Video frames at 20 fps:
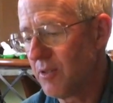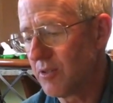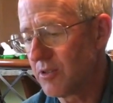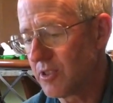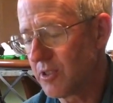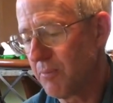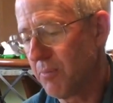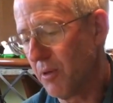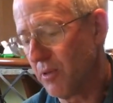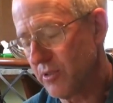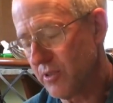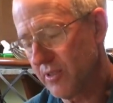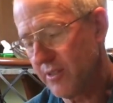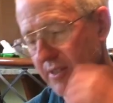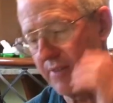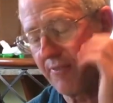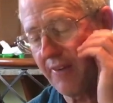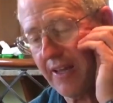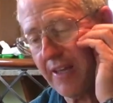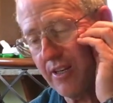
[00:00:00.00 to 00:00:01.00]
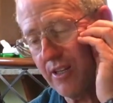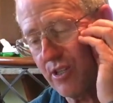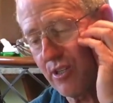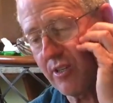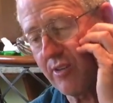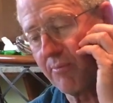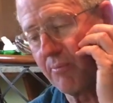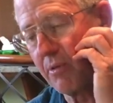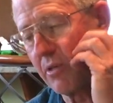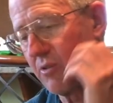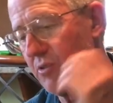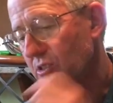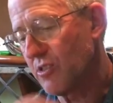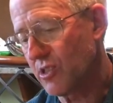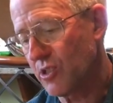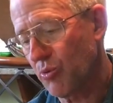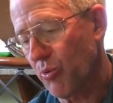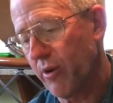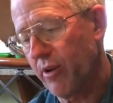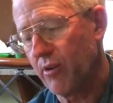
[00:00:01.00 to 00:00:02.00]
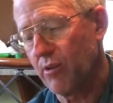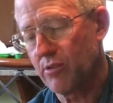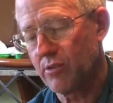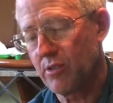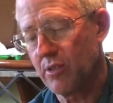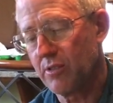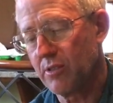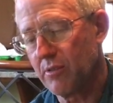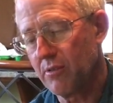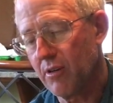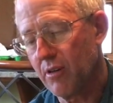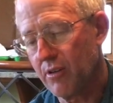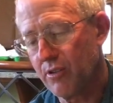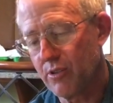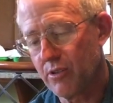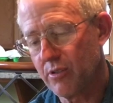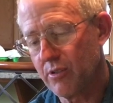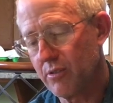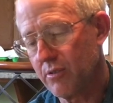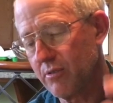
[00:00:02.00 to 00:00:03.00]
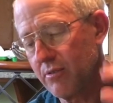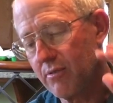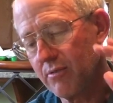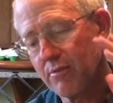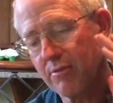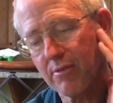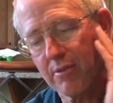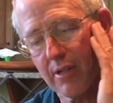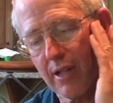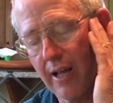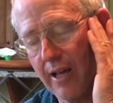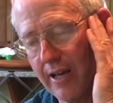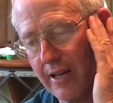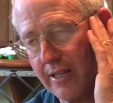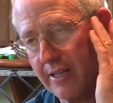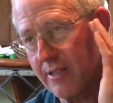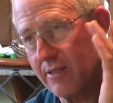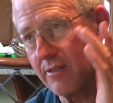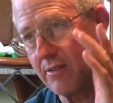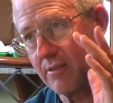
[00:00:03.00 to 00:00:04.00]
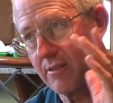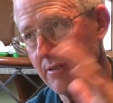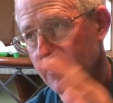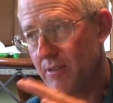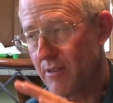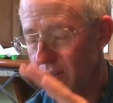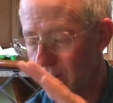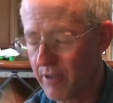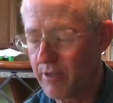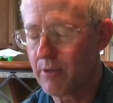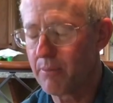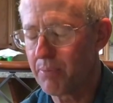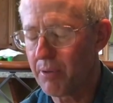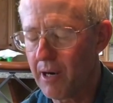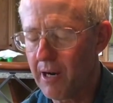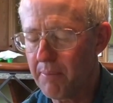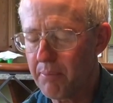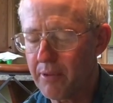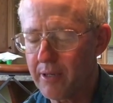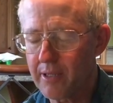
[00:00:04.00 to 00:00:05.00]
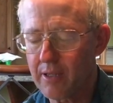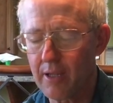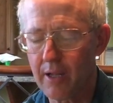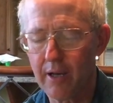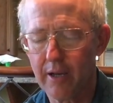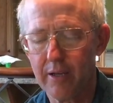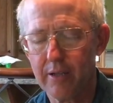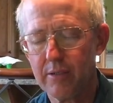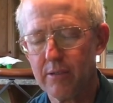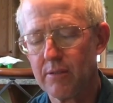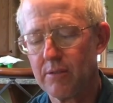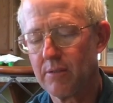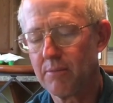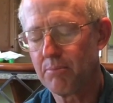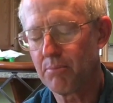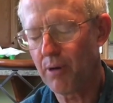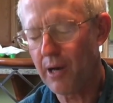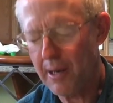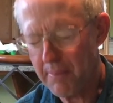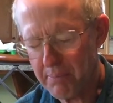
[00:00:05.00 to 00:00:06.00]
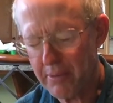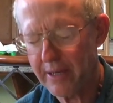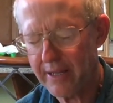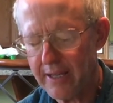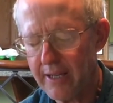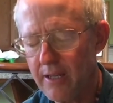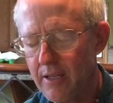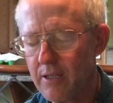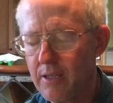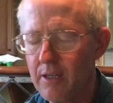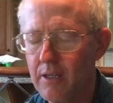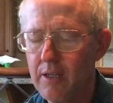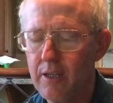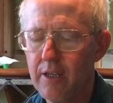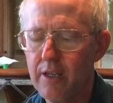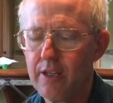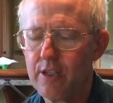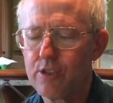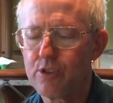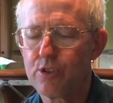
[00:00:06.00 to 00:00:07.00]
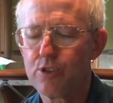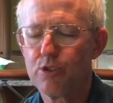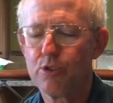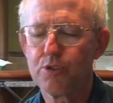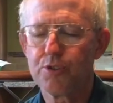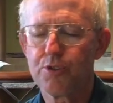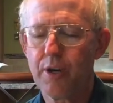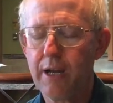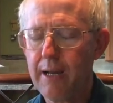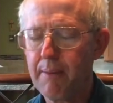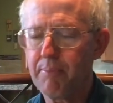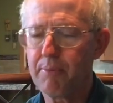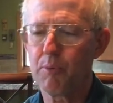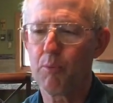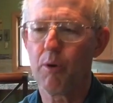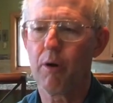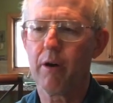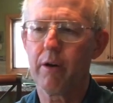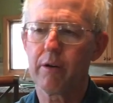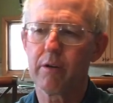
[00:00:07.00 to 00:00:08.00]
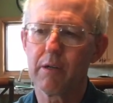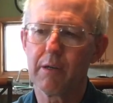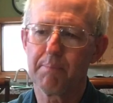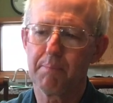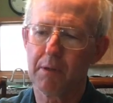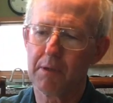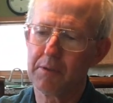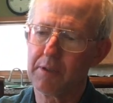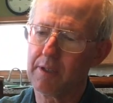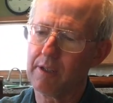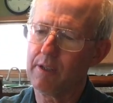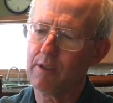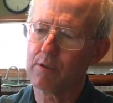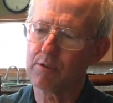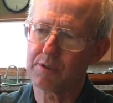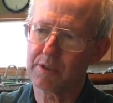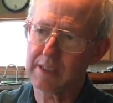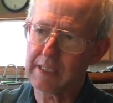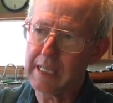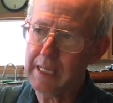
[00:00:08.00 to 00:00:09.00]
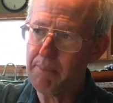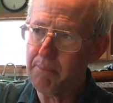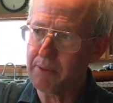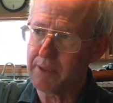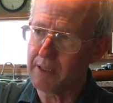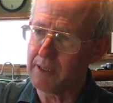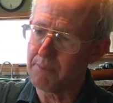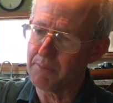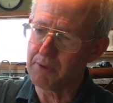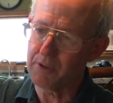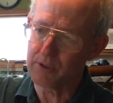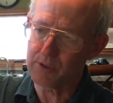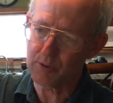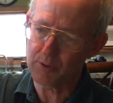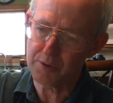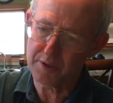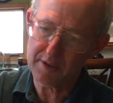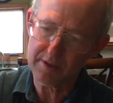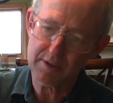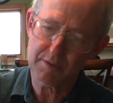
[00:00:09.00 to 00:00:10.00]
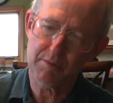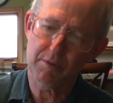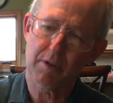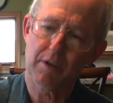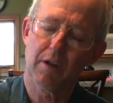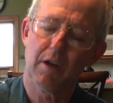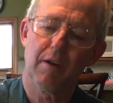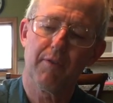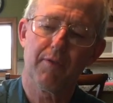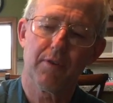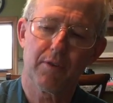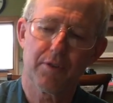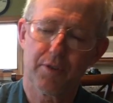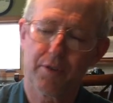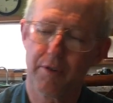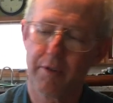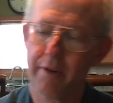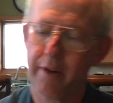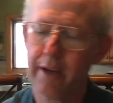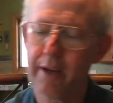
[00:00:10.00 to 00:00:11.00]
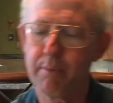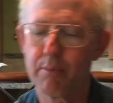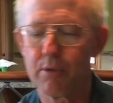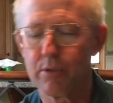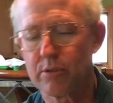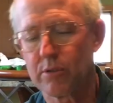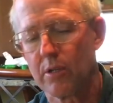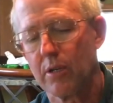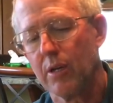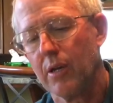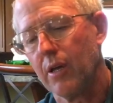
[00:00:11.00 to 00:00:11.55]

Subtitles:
Supposedly the advantage of building swales on your line or on your property is to trap the water up on the hills to keep it up there so it doesn't run off onto your neighbors.